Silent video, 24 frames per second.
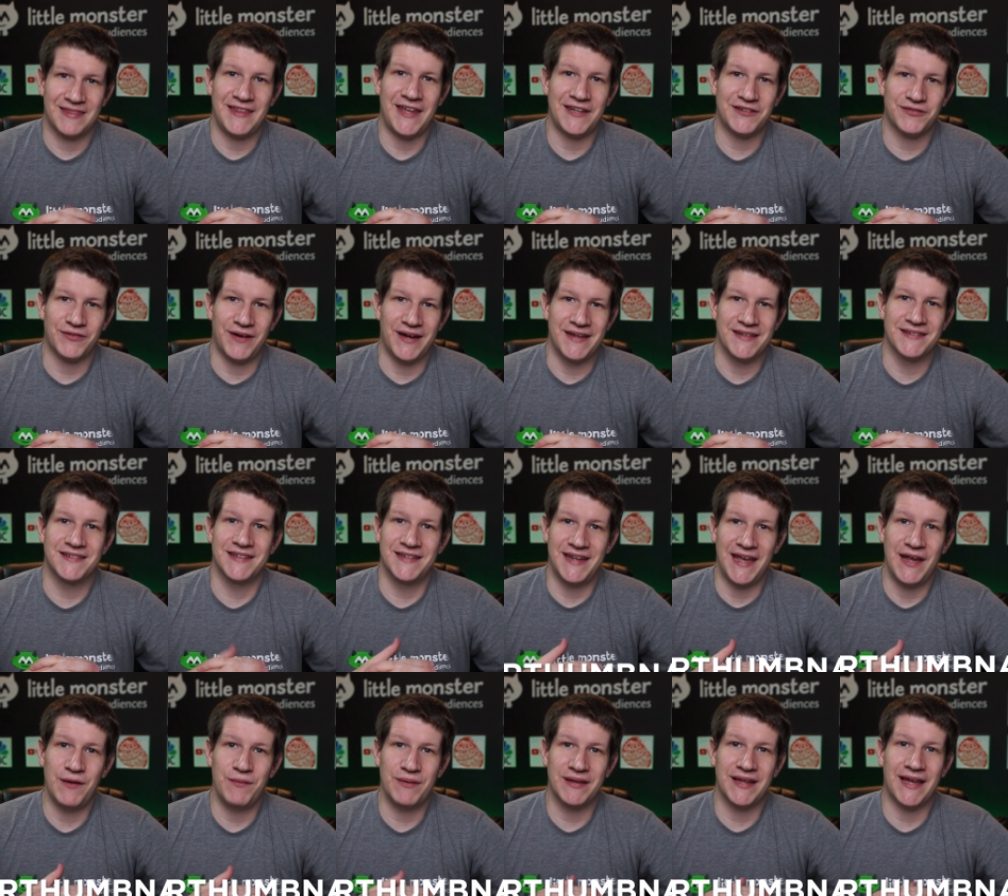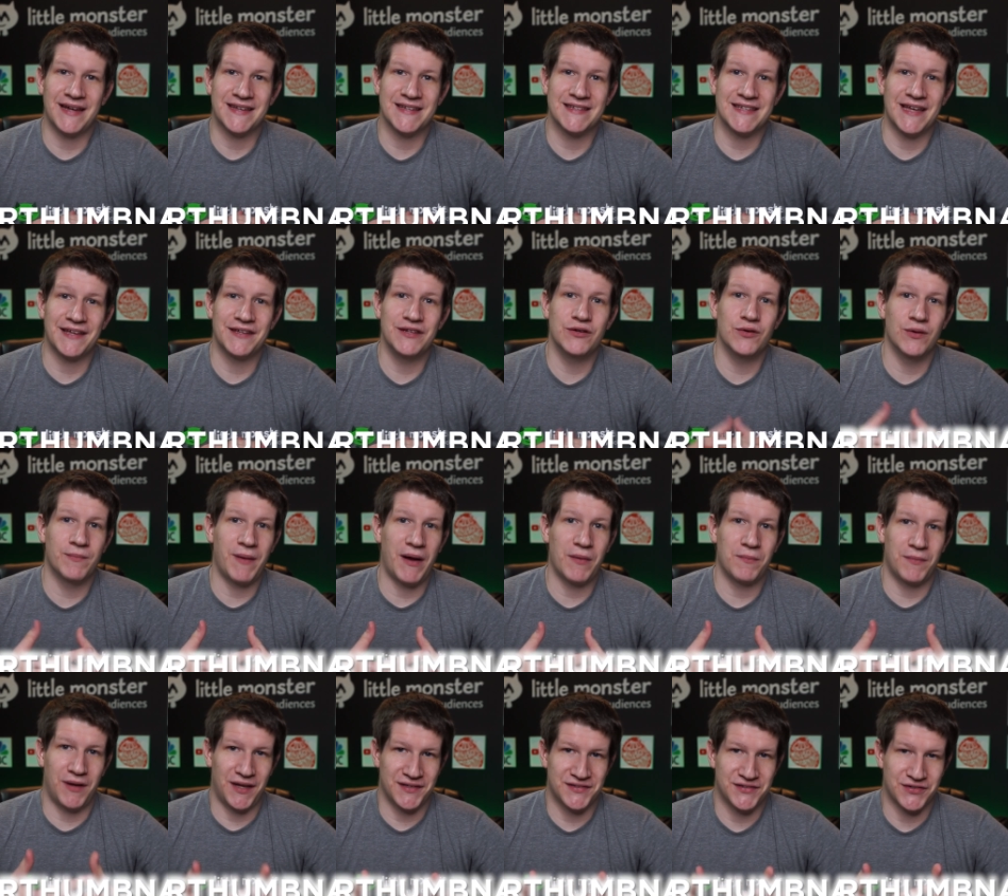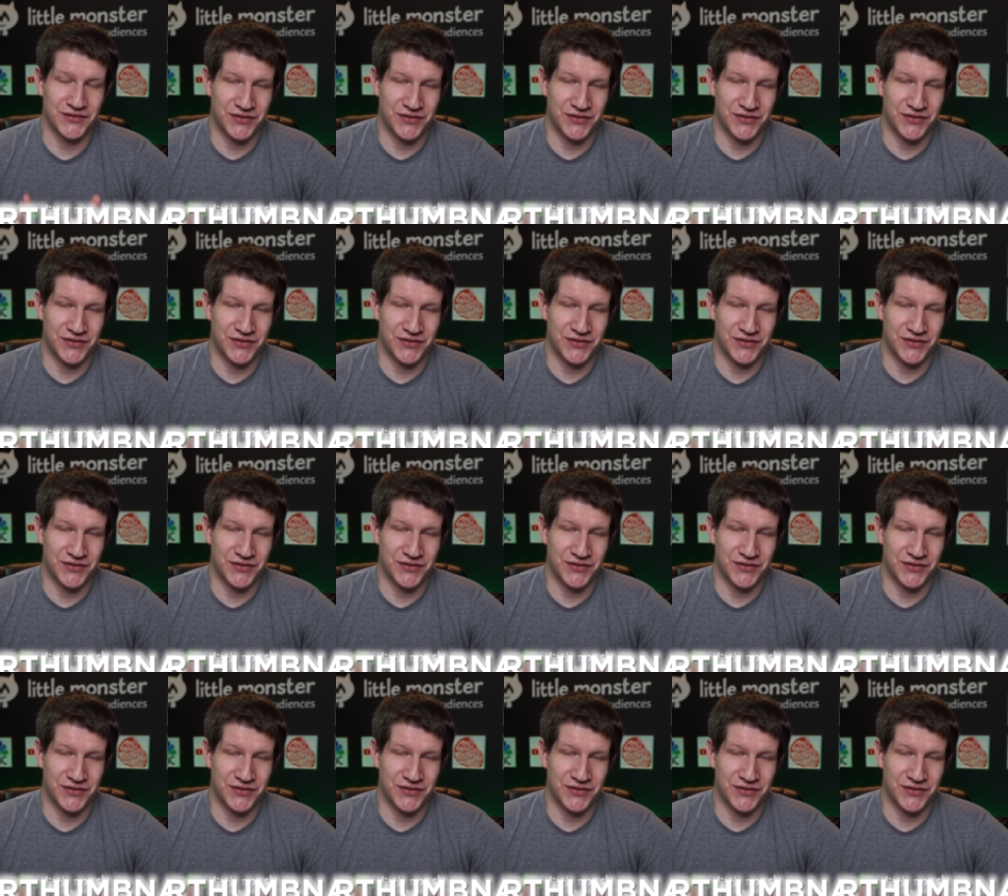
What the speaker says: That's right, today we'd like to tell you about monster